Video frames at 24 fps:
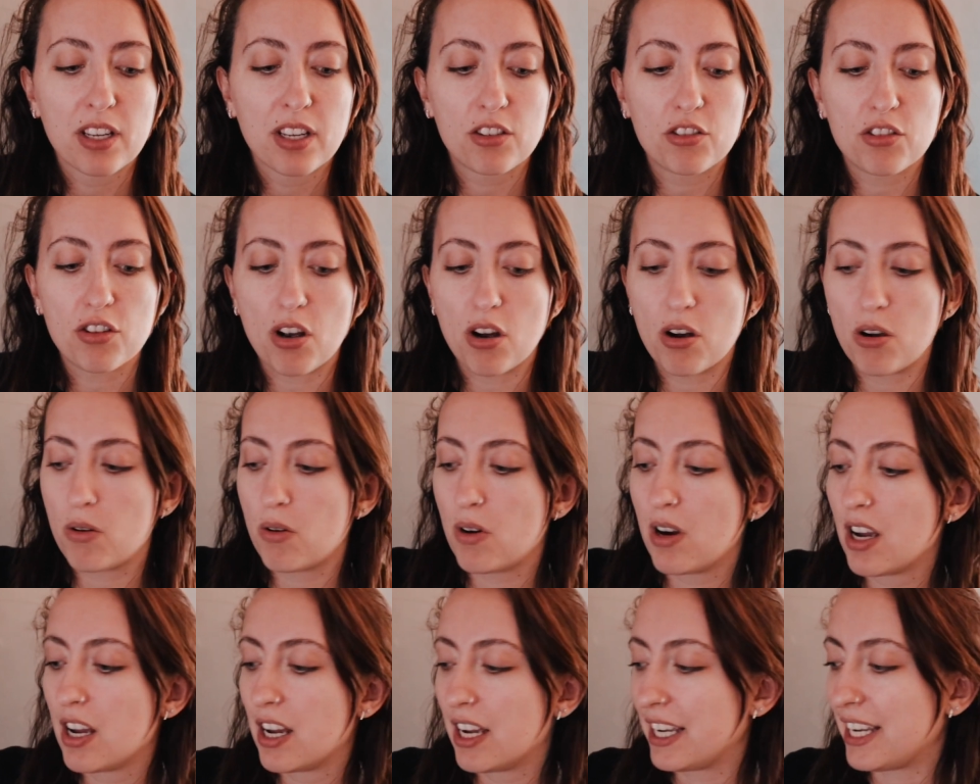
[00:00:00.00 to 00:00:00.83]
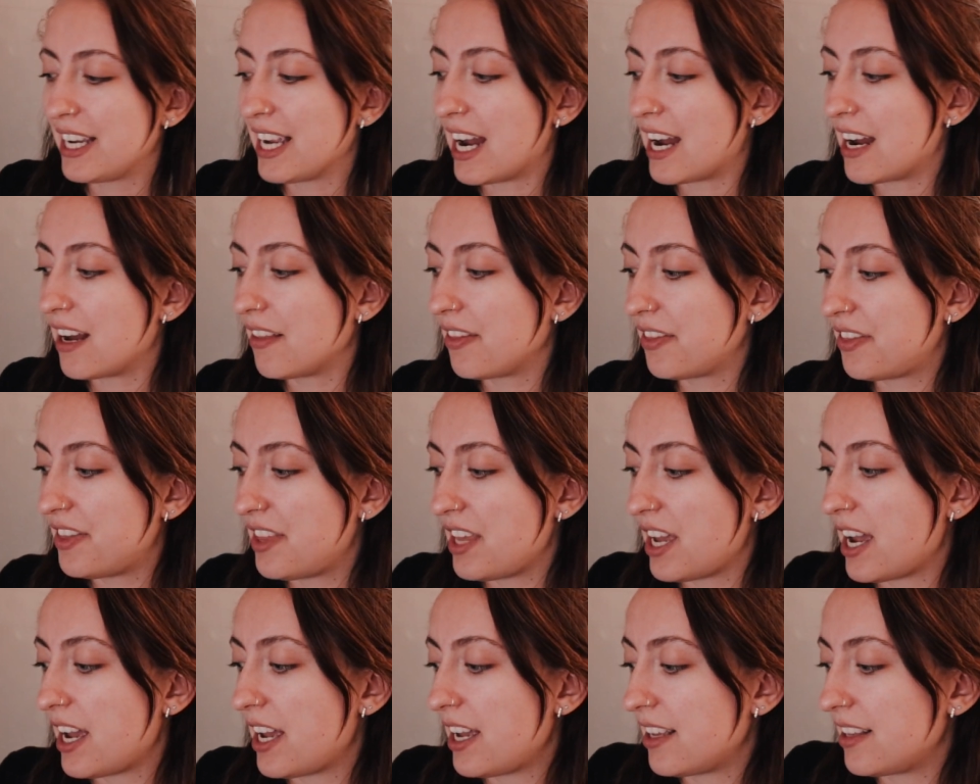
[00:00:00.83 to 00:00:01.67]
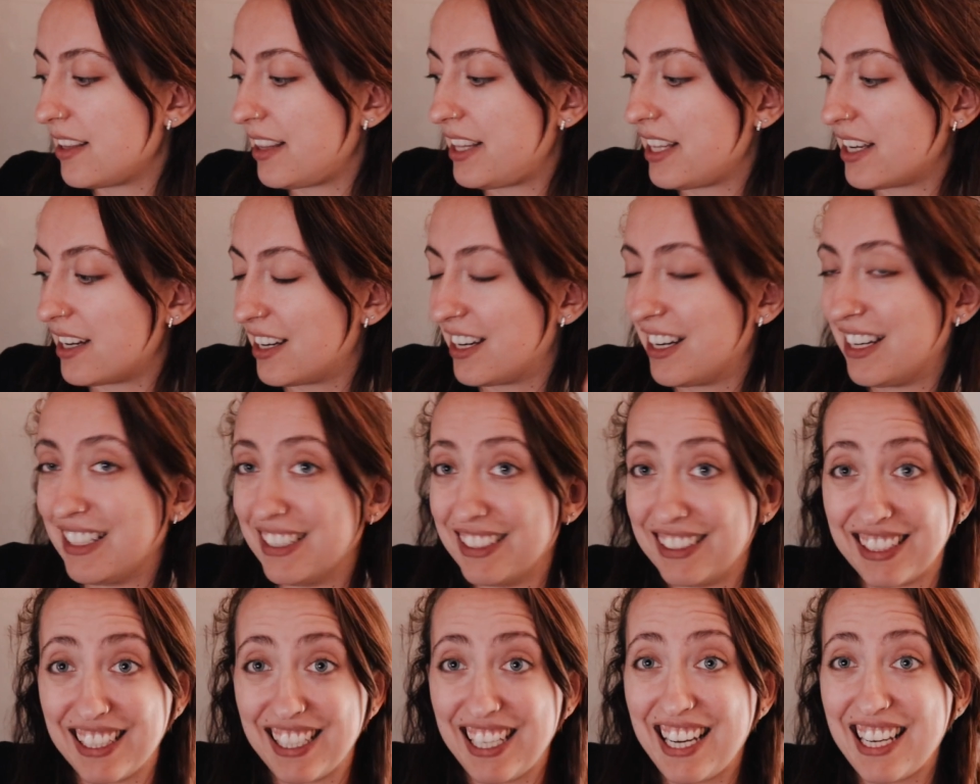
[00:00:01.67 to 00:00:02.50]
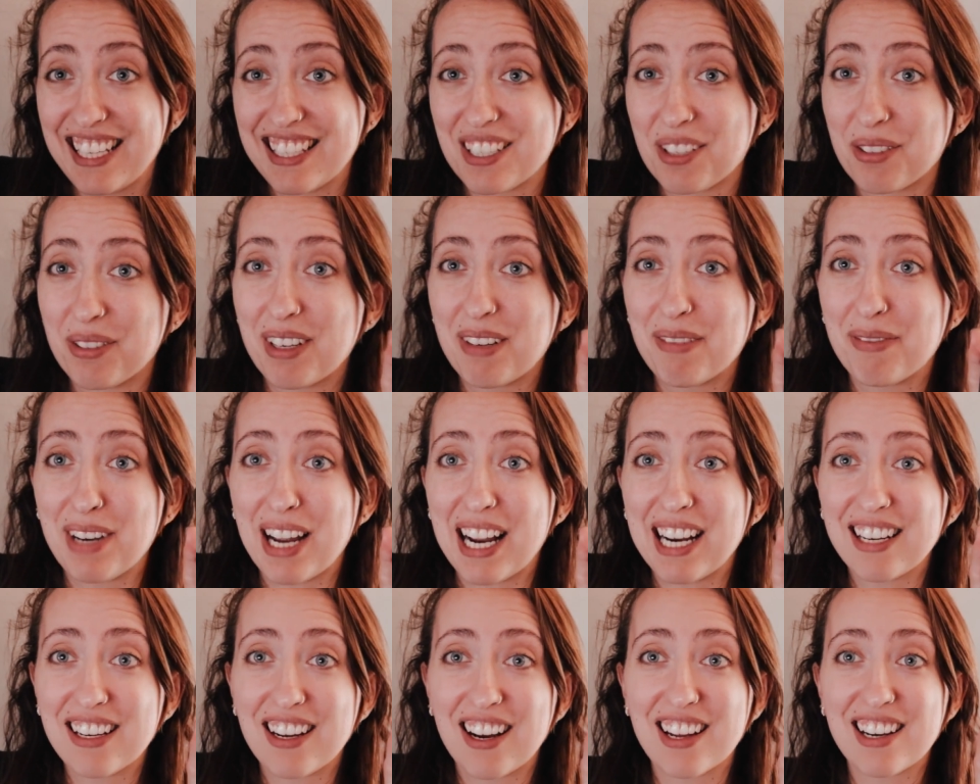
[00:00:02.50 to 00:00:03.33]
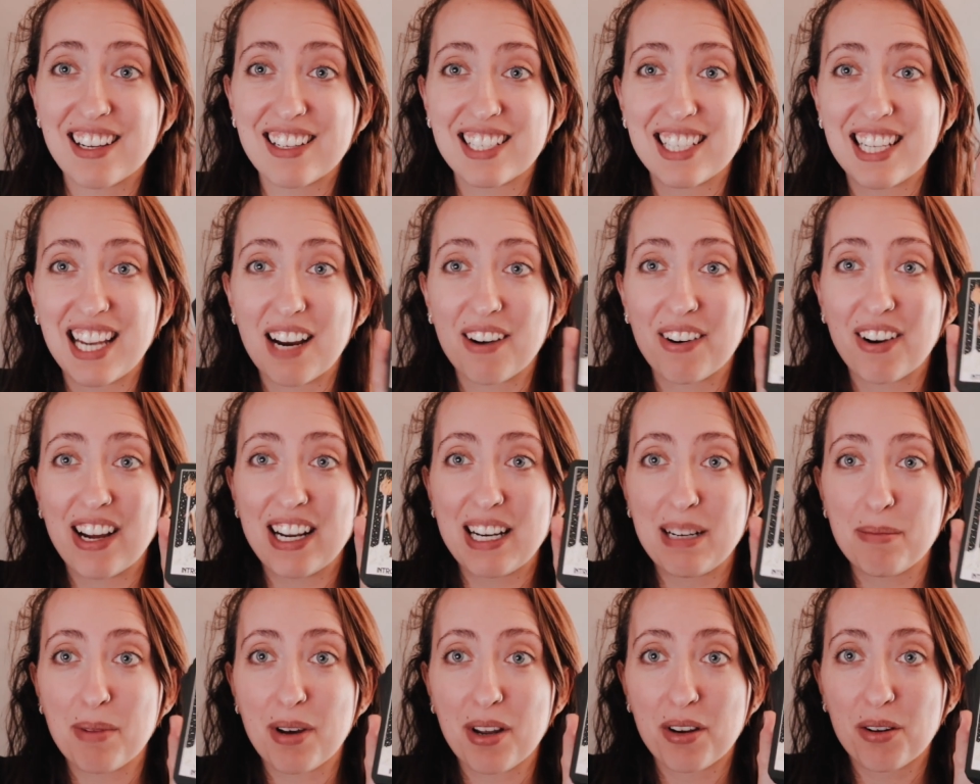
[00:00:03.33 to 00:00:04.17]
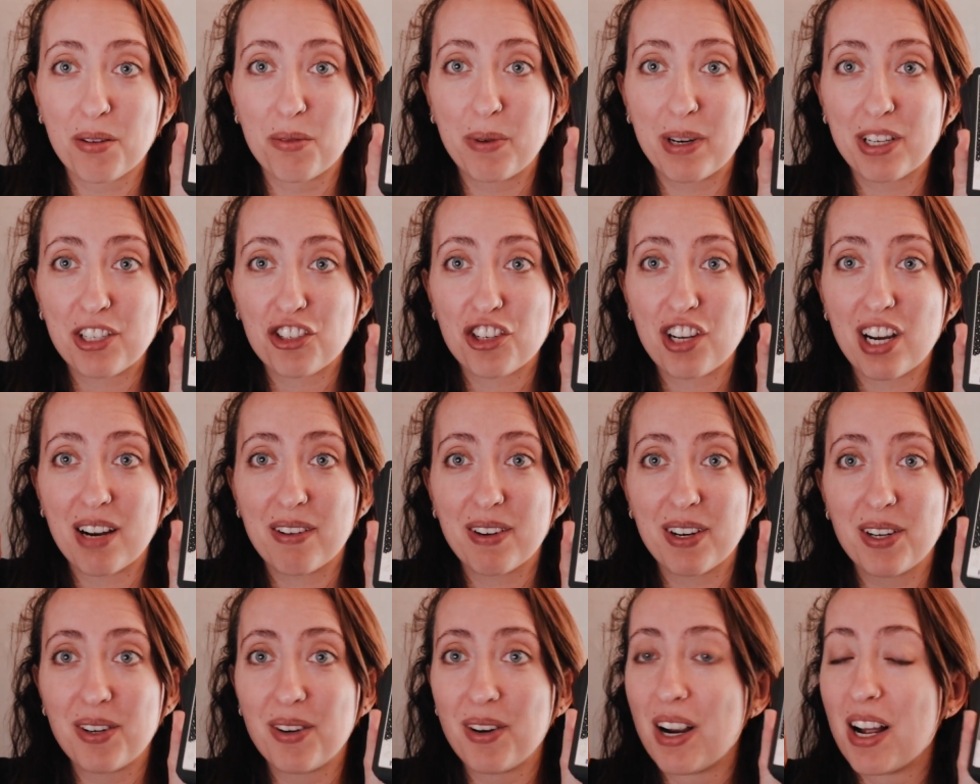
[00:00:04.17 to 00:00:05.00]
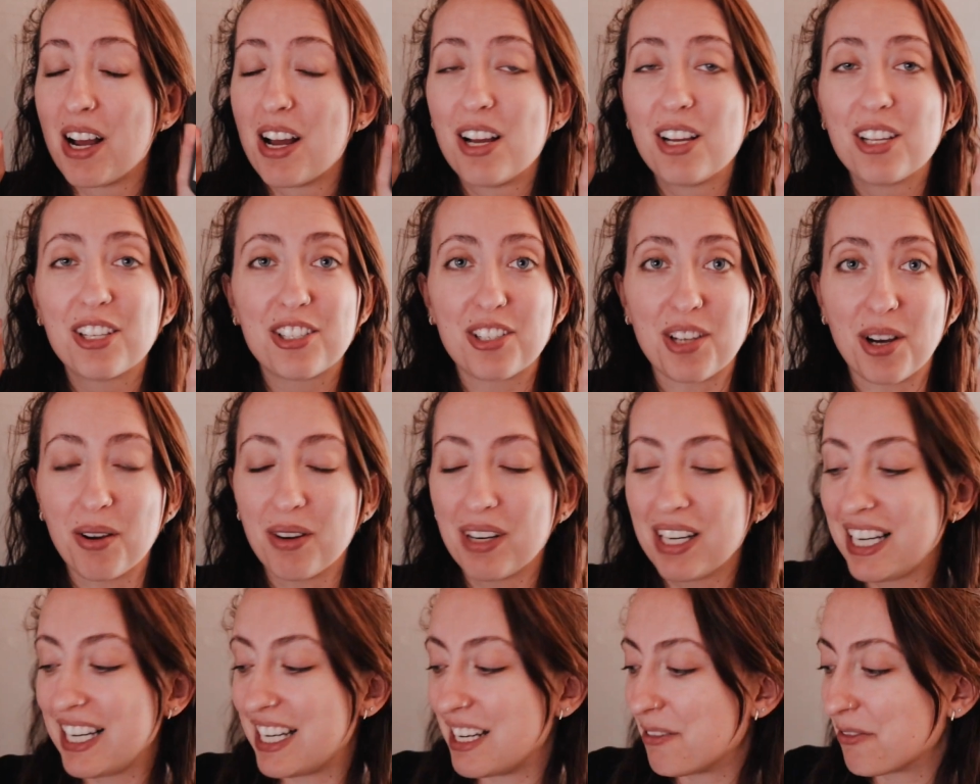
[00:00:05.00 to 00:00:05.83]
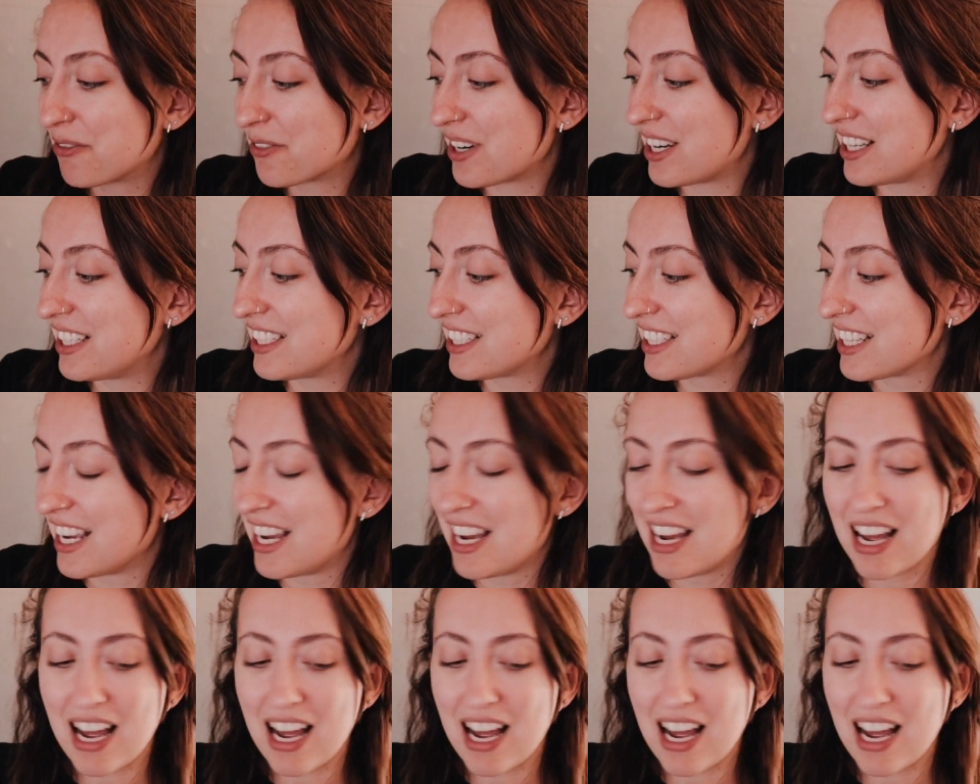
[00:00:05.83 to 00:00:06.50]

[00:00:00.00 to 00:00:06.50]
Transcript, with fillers: So yeah, the, the, the Intuitive Night Goddess Tarot and the Modern Witch Tarot, totally different.